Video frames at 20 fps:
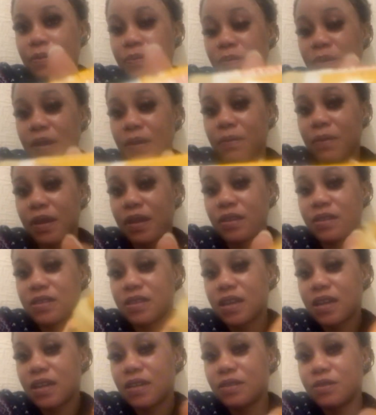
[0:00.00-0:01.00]
pigment
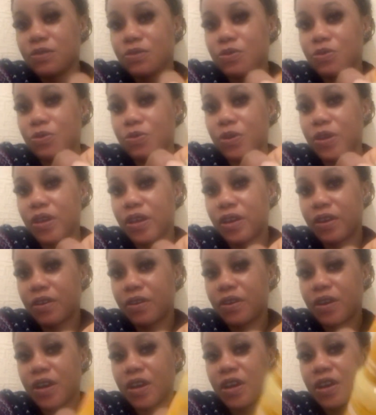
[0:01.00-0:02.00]
and do here
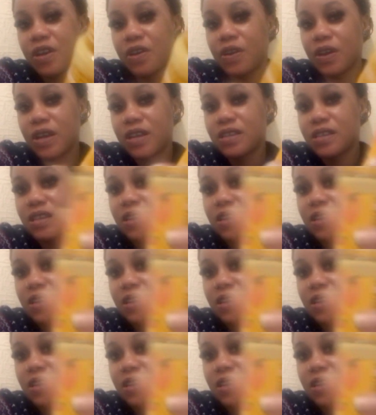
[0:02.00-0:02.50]
you can see